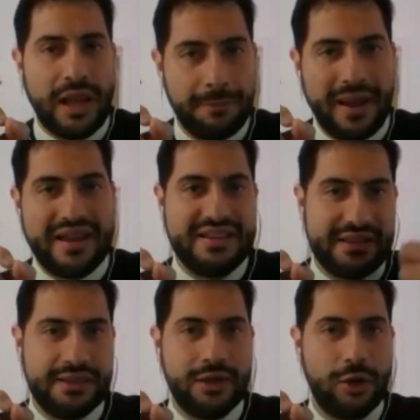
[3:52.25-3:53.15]
And by
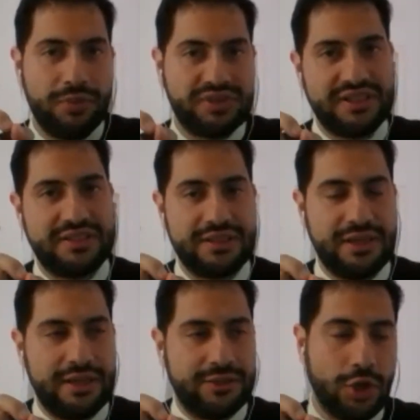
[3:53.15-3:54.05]
the opposite
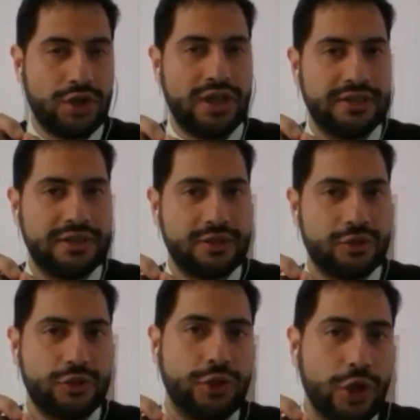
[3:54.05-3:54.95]
token,
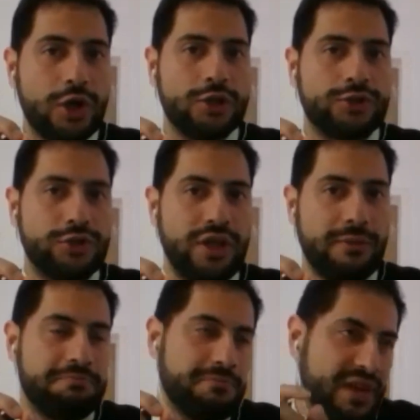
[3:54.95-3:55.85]
those,
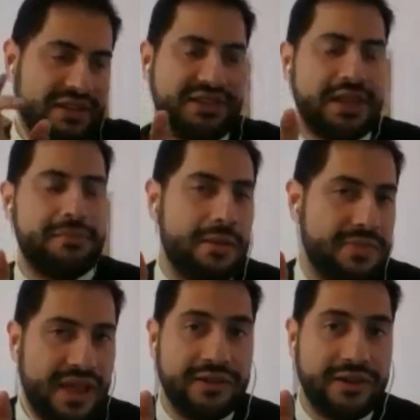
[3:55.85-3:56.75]
let's say
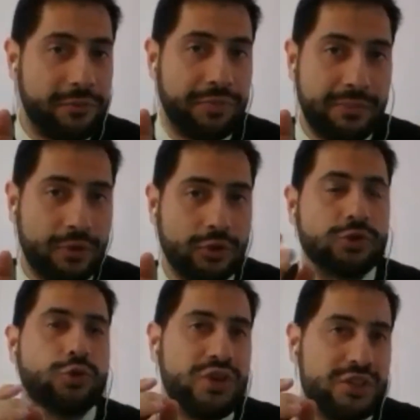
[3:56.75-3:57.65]
maybe elder people,
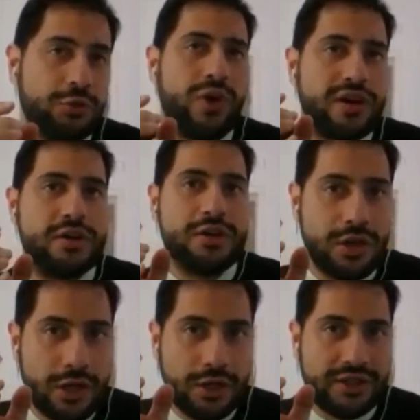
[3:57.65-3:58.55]
which were
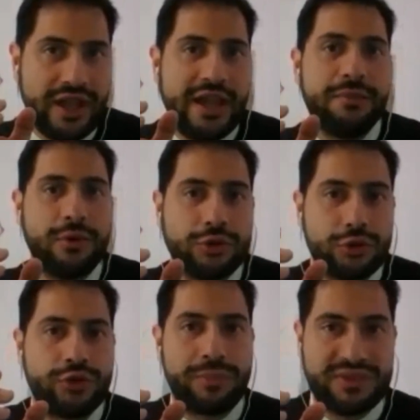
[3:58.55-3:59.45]
not able
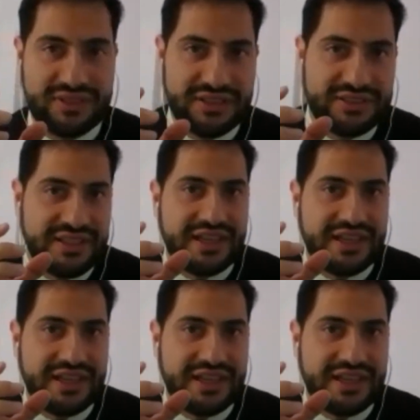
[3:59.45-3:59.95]
to represent